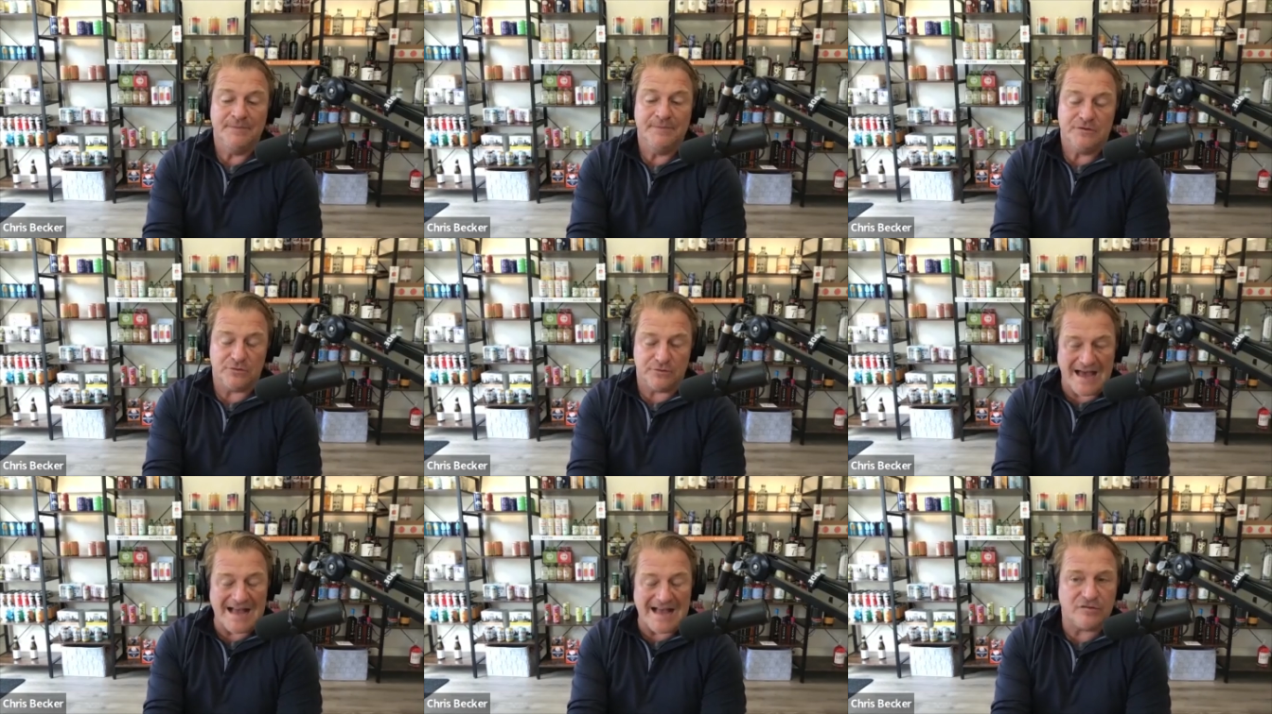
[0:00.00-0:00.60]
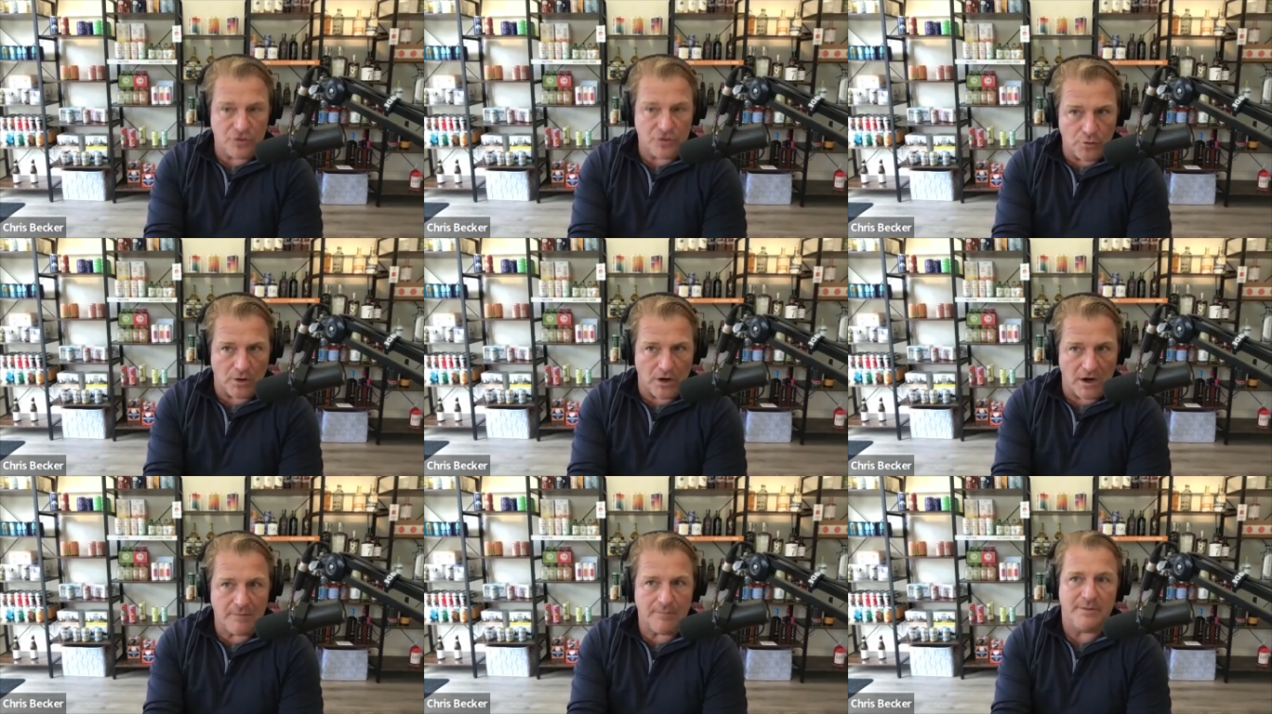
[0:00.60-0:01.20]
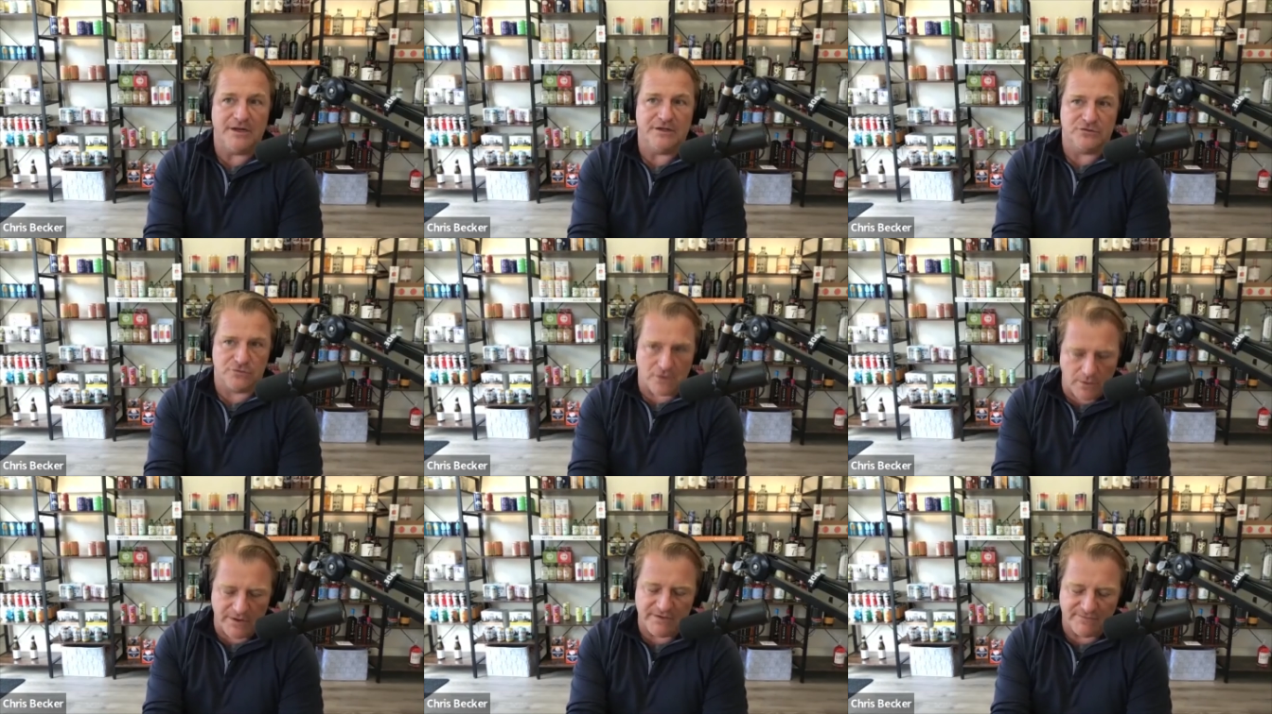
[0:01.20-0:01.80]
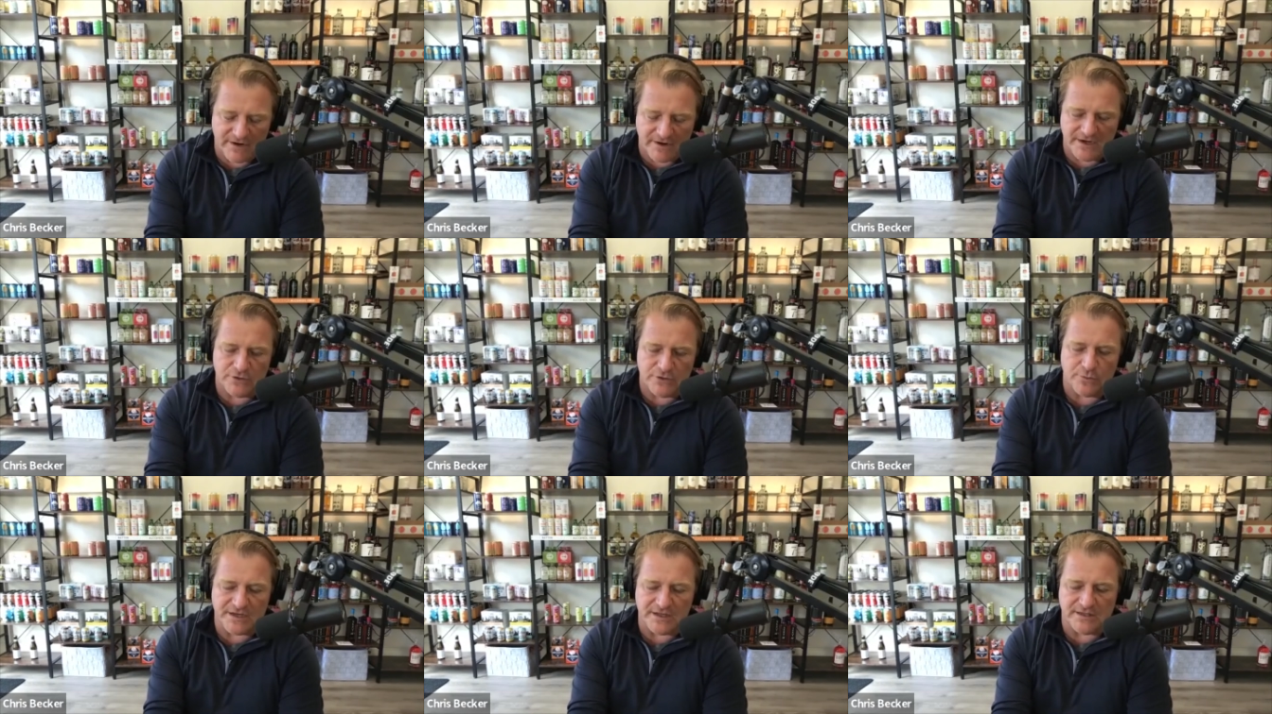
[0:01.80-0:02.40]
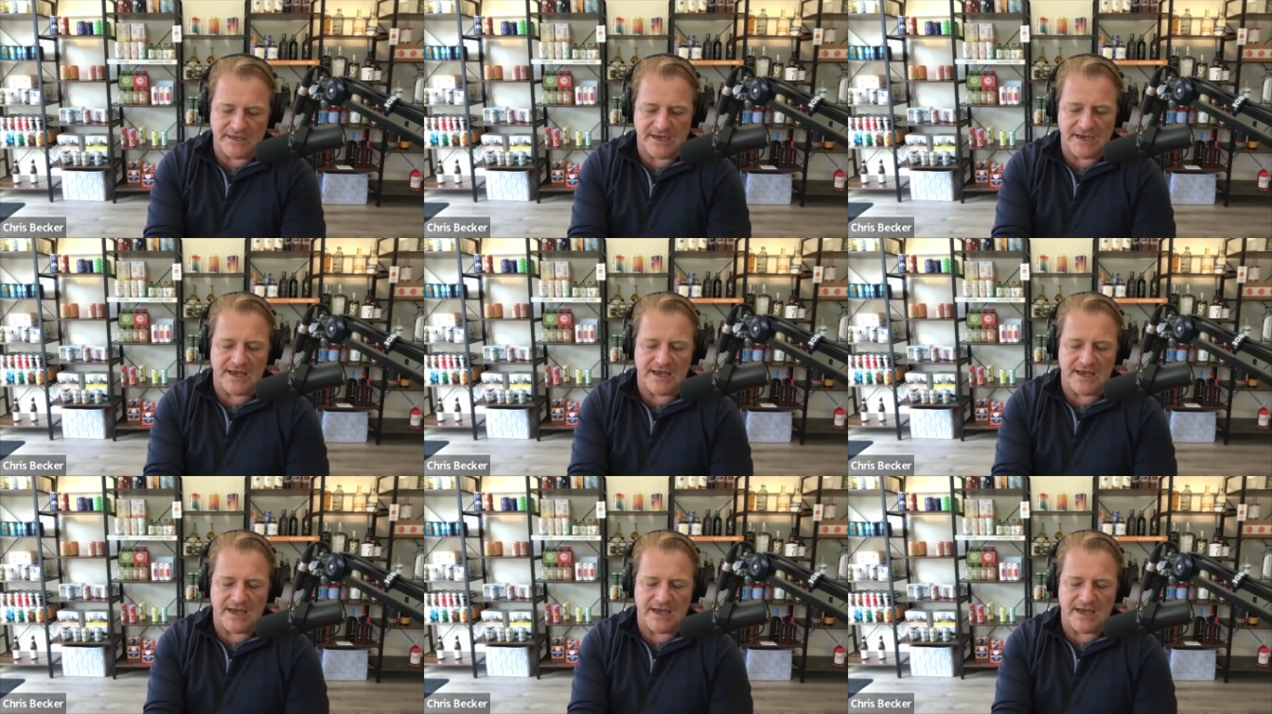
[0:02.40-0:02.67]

So that's newer, but it's growing very quickly.